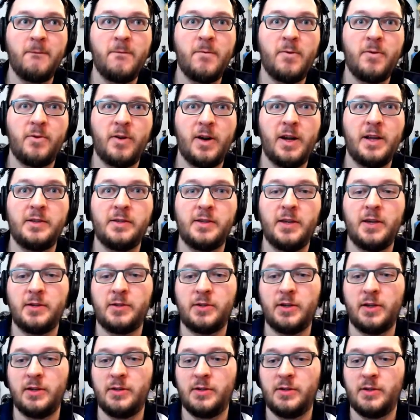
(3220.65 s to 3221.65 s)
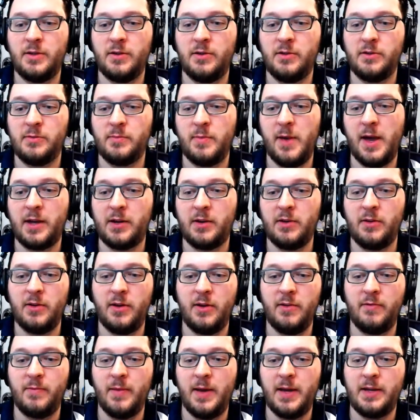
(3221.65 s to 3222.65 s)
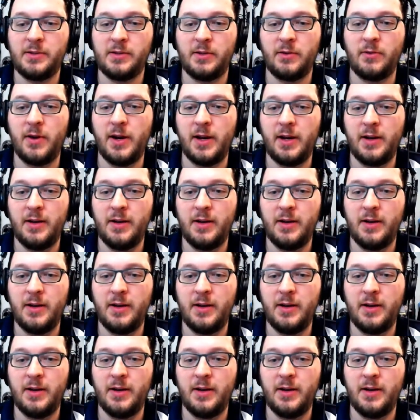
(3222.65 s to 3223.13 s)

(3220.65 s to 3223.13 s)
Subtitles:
transition to speculative Masonry.